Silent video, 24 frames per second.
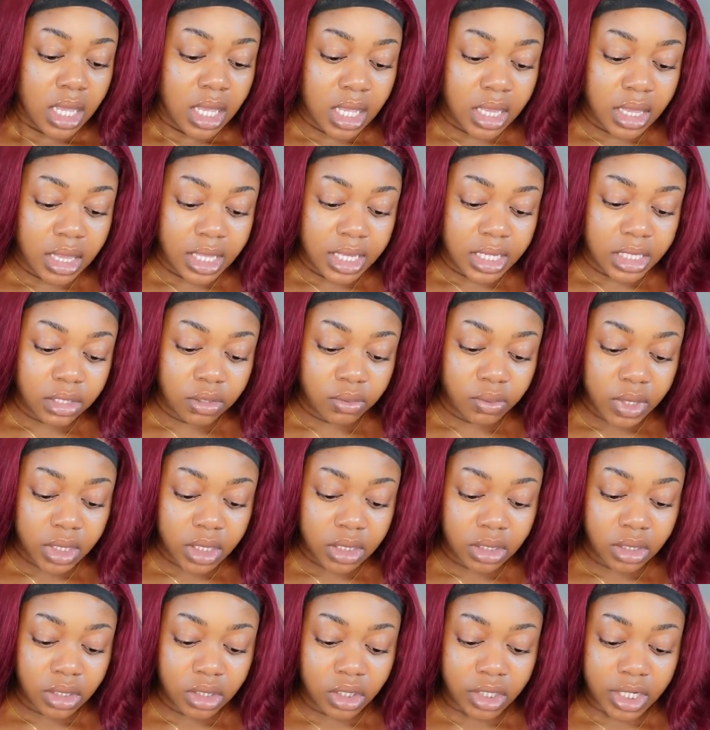and this
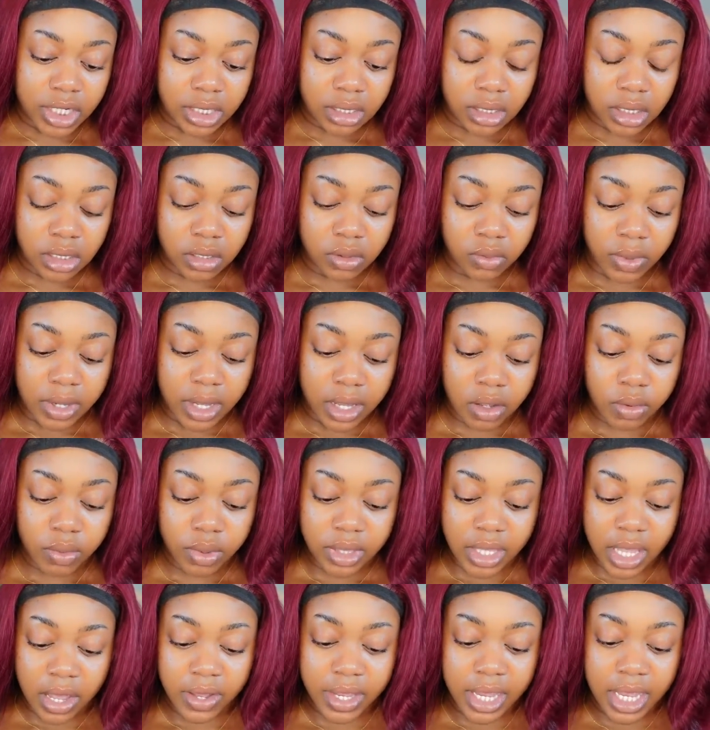works just as well
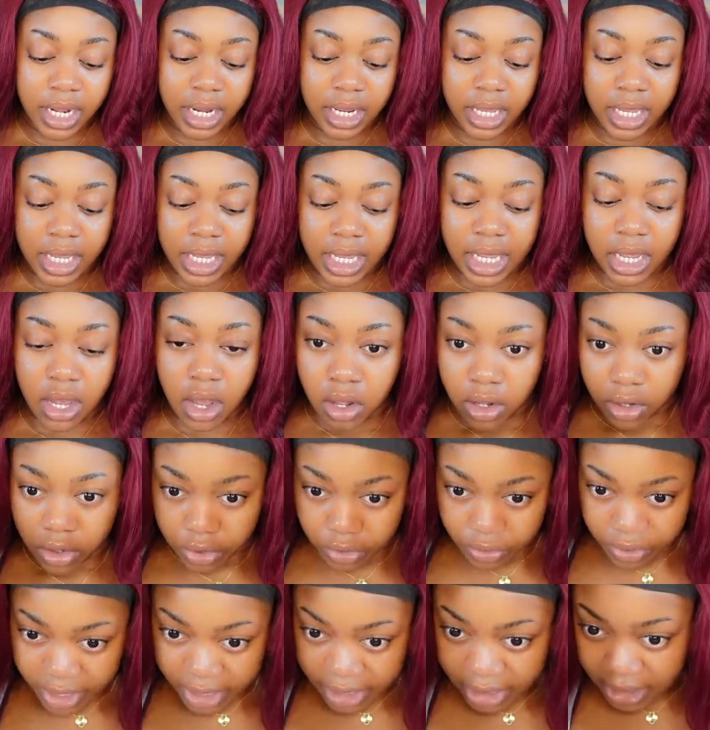without getting it all
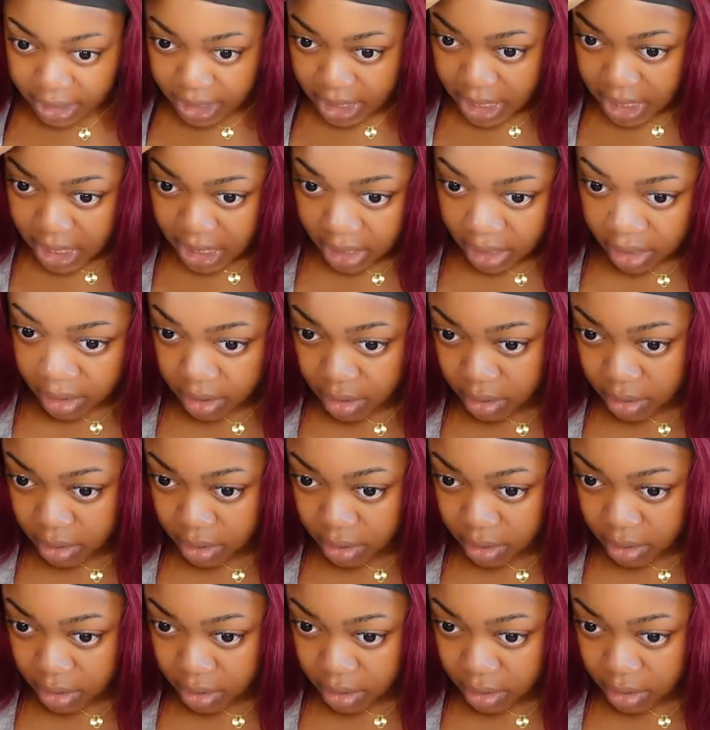greasy.